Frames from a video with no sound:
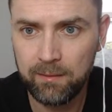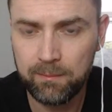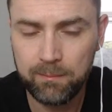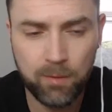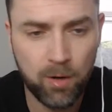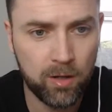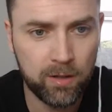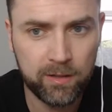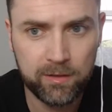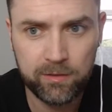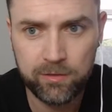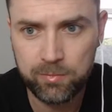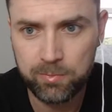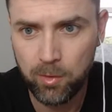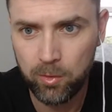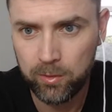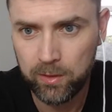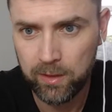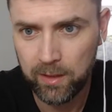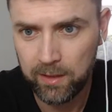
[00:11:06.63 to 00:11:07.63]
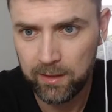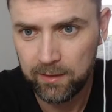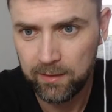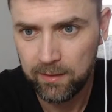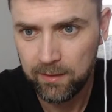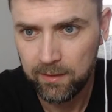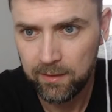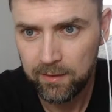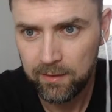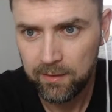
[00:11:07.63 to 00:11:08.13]
Morning,
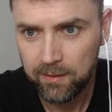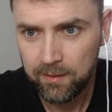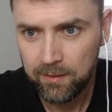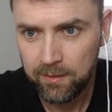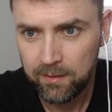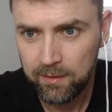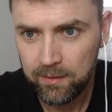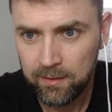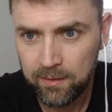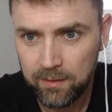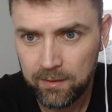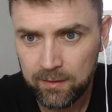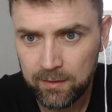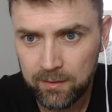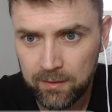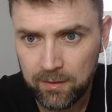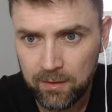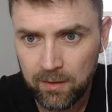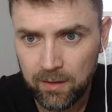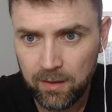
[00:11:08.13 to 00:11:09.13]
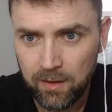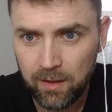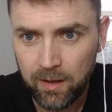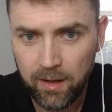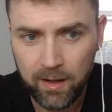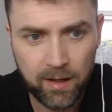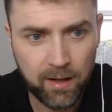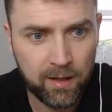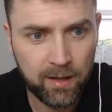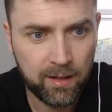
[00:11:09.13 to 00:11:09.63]
Smoking.
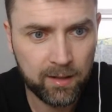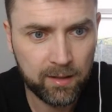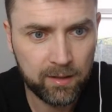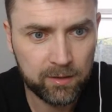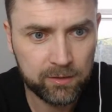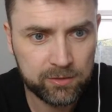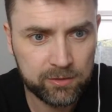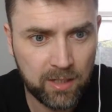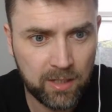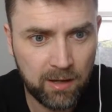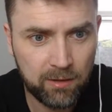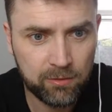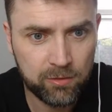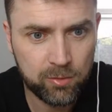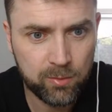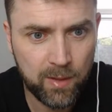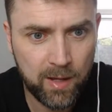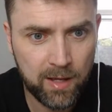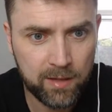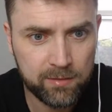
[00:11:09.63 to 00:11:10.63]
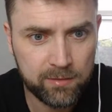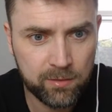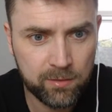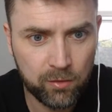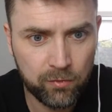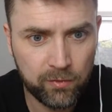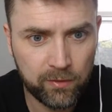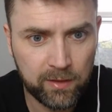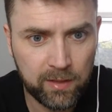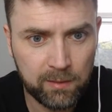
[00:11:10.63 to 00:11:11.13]
Shout out to
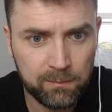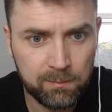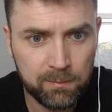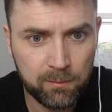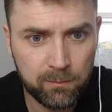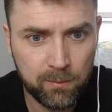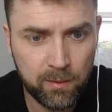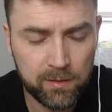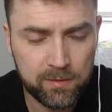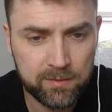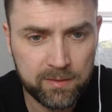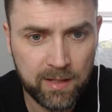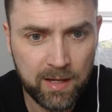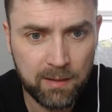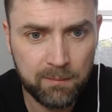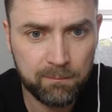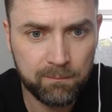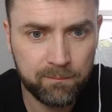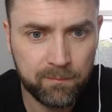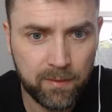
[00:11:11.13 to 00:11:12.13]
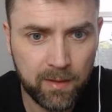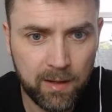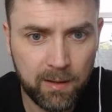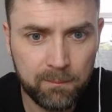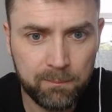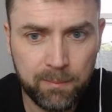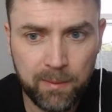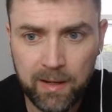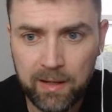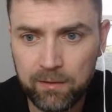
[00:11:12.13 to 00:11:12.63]
Arsenal for keeping West Ham
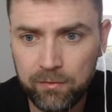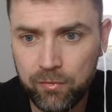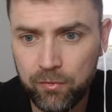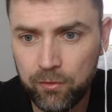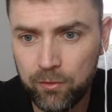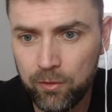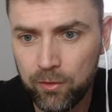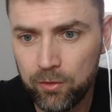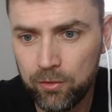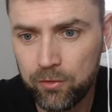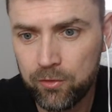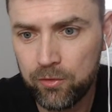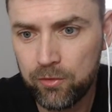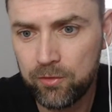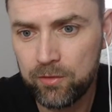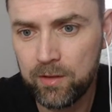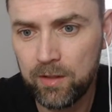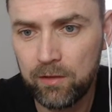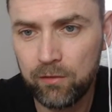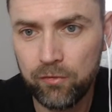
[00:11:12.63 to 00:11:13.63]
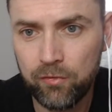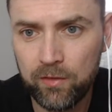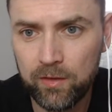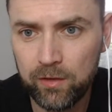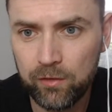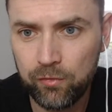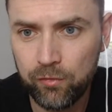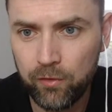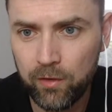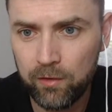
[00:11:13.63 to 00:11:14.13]
at bay for us. Did it
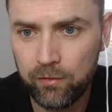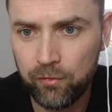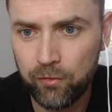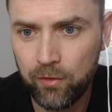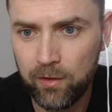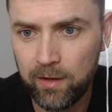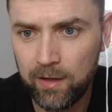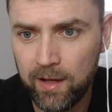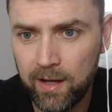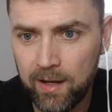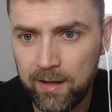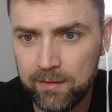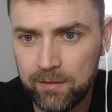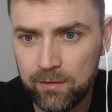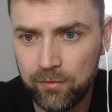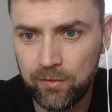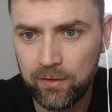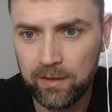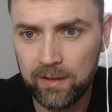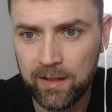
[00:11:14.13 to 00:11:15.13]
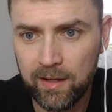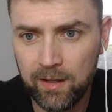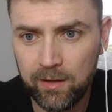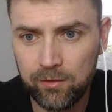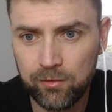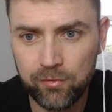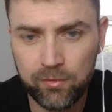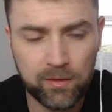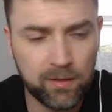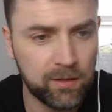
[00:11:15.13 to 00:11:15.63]
finish 3-3, guys? I think it
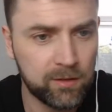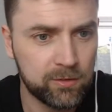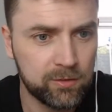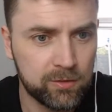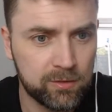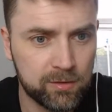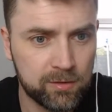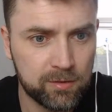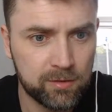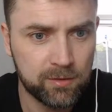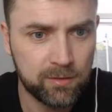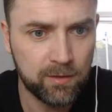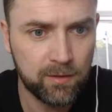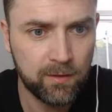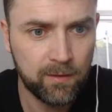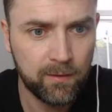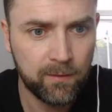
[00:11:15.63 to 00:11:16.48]
has finished.